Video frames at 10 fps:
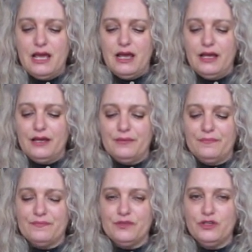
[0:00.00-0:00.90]

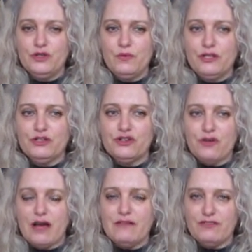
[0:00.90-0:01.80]
Um, you know, when you
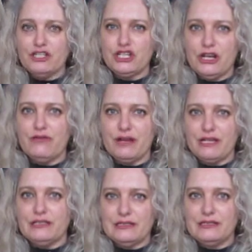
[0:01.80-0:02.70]
drive a
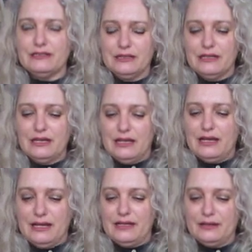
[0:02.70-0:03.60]
chariot,
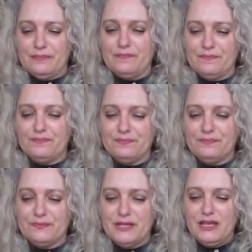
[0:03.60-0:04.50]
um,
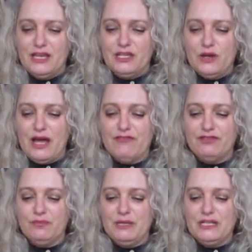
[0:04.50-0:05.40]
you have
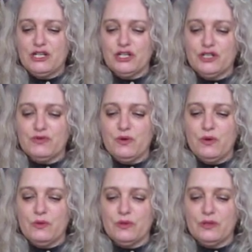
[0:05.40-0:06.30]
to be in
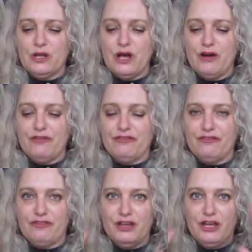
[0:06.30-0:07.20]
control
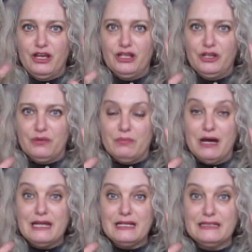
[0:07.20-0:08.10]
of your
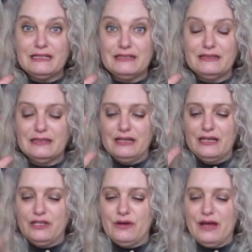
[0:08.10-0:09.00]
mind.
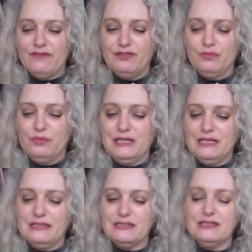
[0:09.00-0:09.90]
You have to
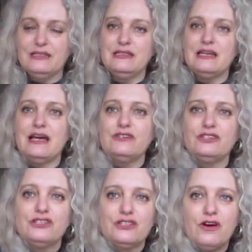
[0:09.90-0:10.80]
be, see, he has a
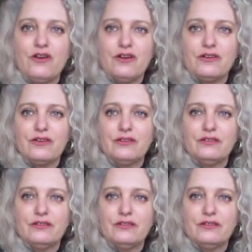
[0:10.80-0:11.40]
star